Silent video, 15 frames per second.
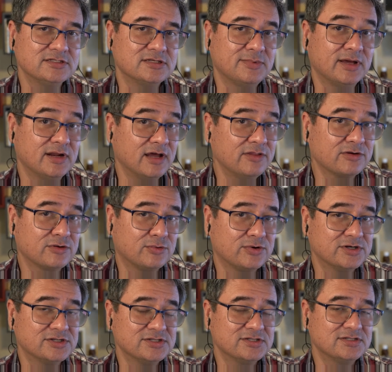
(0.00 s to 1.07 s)
about other
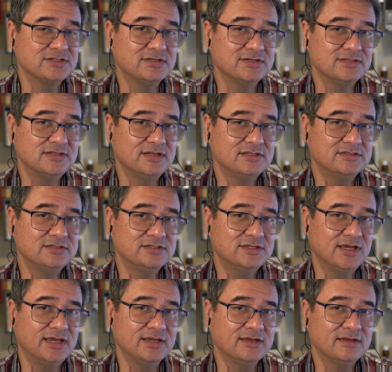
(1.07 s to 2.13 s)
courses to
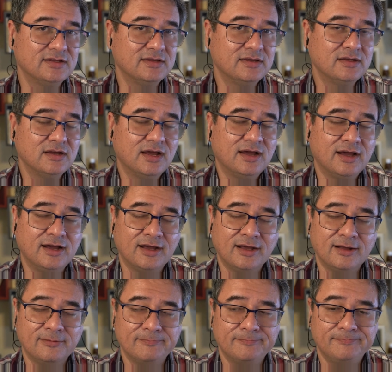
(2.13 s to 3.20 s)
take.
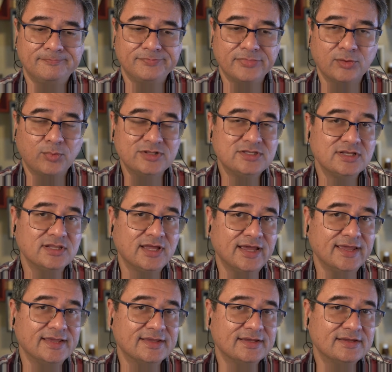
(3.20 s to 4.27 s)
What's it
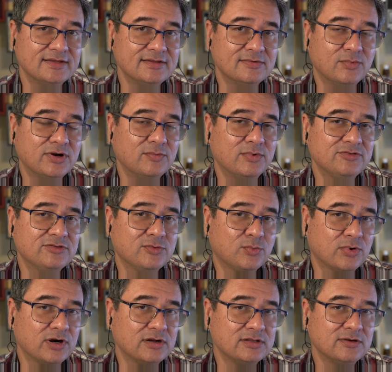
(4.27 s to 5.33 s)
like? What's the
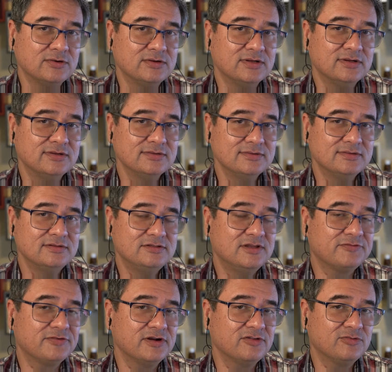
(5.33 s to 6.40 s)
workload
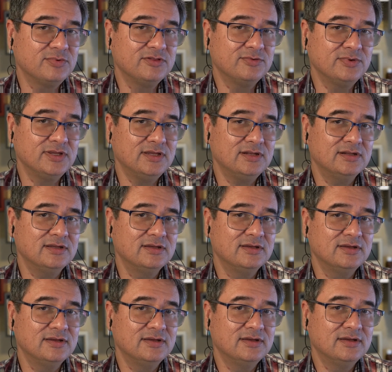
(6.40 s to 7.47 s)
difference between
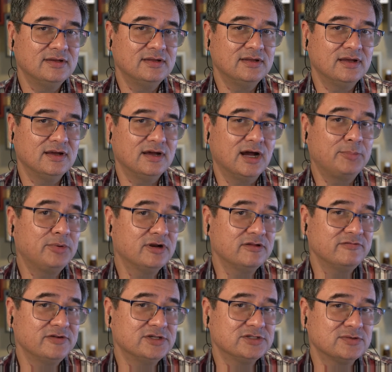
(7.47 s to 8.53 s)
upper
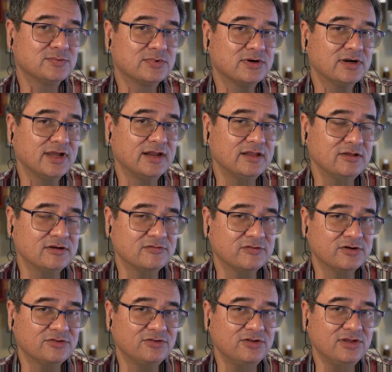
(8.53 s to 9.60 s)
division work at a
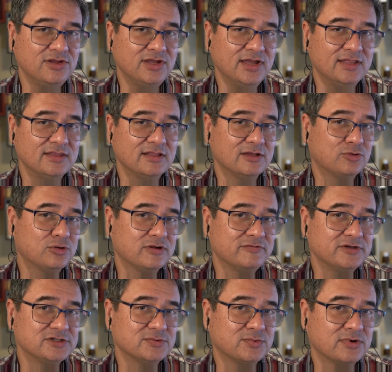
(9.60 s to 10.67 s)
university and the lower
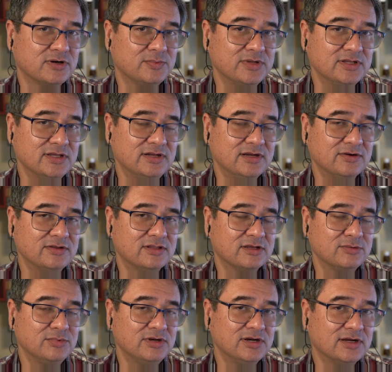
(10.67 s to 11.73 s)
division work we did here at the
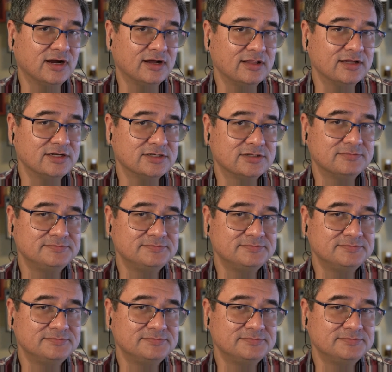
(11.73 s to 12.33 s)
community college?